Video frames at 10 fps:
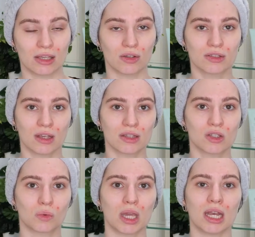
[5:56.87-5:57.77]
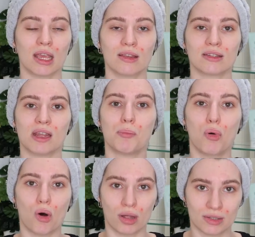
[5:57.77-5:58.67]
your sunscreen is an
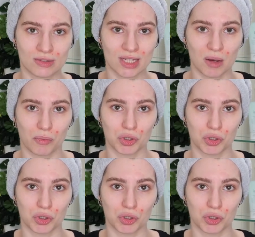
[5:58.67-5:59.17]
important step,